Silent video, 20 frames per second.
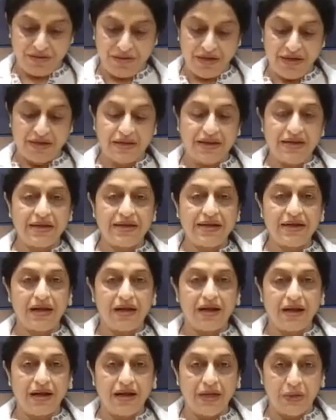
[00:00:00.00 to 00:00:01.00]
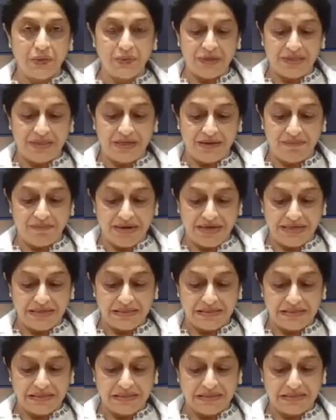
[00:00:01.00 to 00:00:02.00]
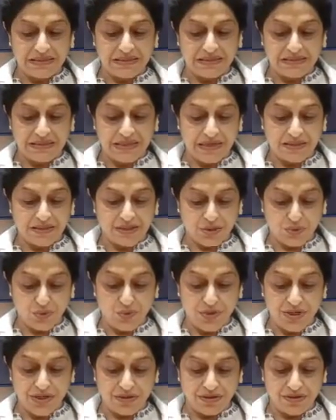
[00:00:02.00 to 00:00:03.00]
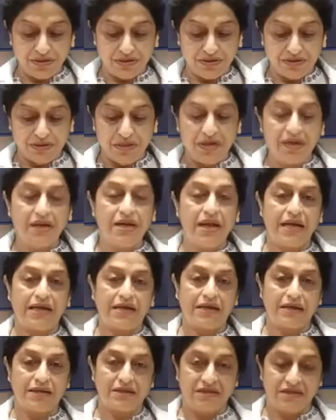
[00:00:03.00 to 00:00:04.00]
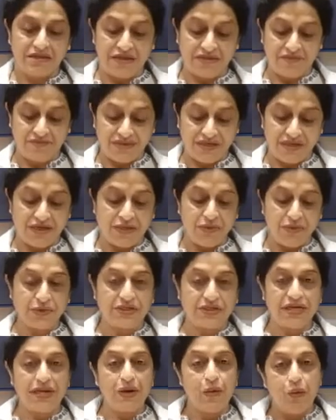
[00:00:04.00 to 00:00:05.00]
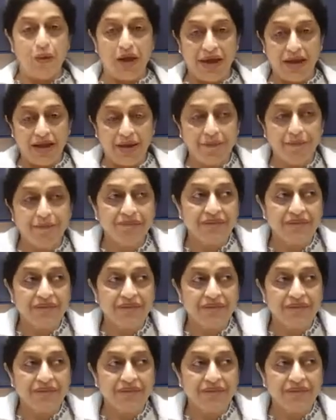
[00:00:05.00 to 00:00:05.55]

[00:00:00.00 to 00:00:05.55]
They are taking Ayurvedic medicine since last 2 years, still not conceived. Can you tell why?